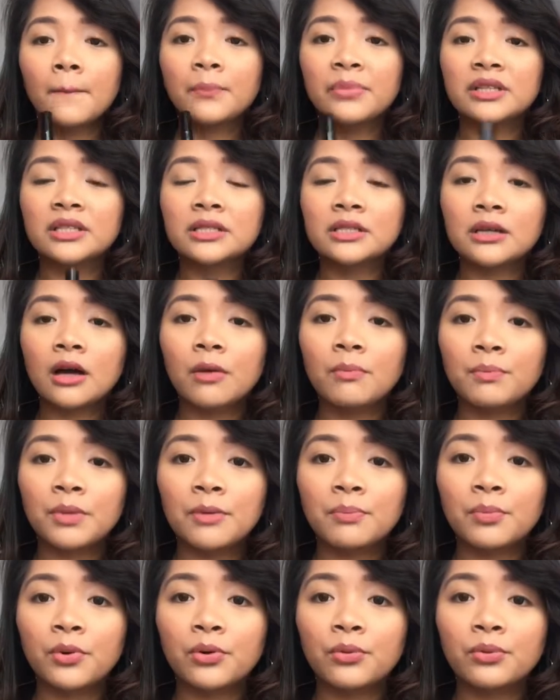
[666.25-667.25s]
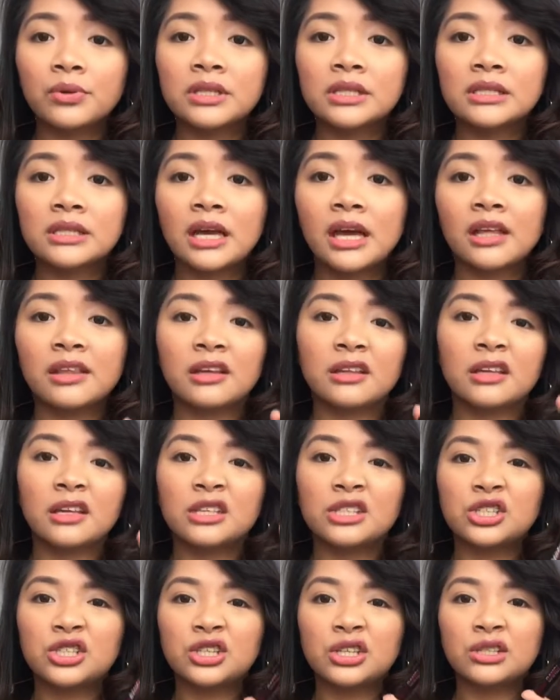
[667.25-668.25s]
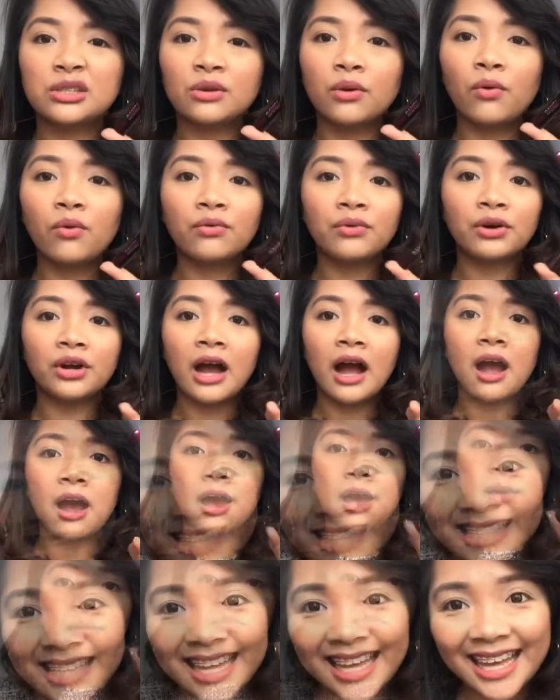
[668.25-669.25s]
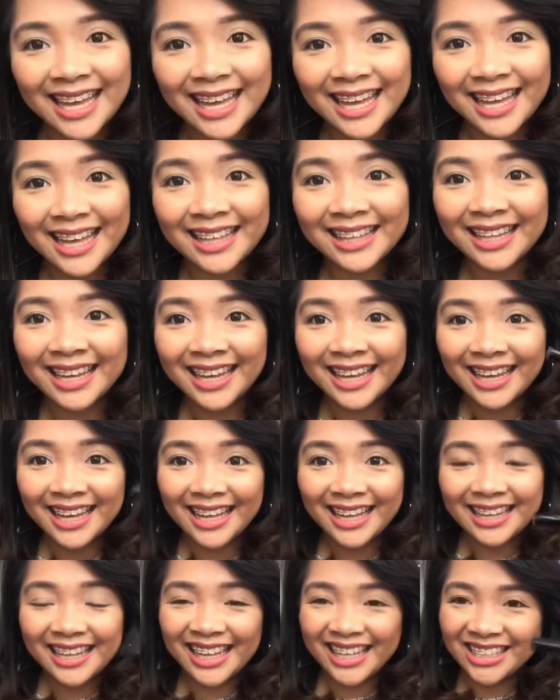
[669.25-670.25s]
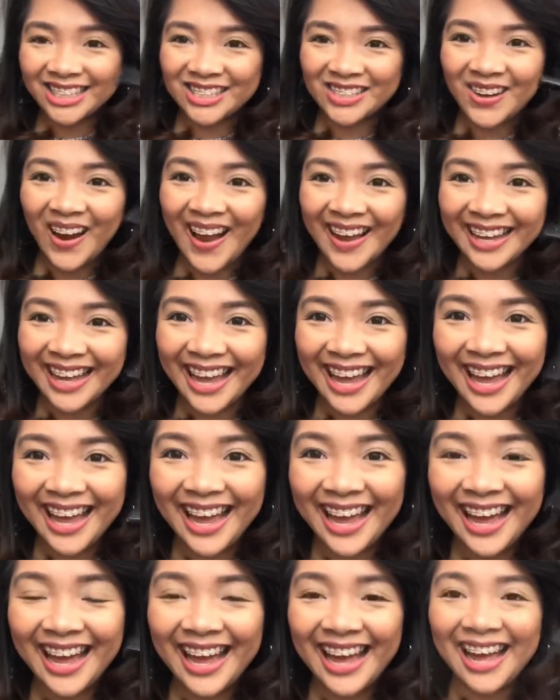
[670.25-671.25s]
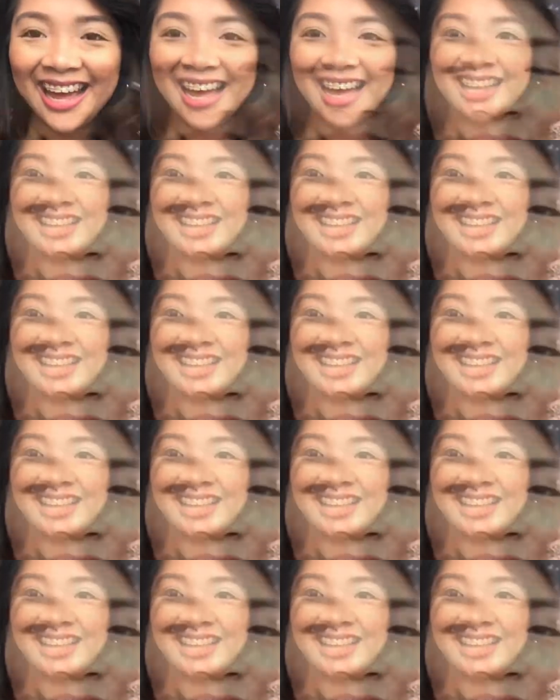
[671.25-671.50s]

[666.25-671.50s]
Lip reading: but some people would say that it's just overhyped, and let's try it. I